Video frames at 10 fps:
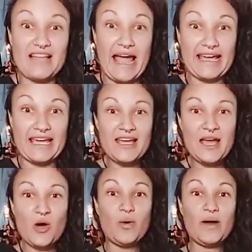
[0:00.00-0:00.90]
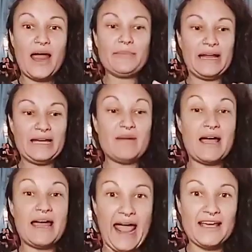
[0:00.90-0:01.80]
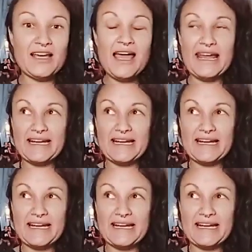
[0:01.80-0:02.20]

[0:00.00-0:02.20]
Like when I'm in my anger,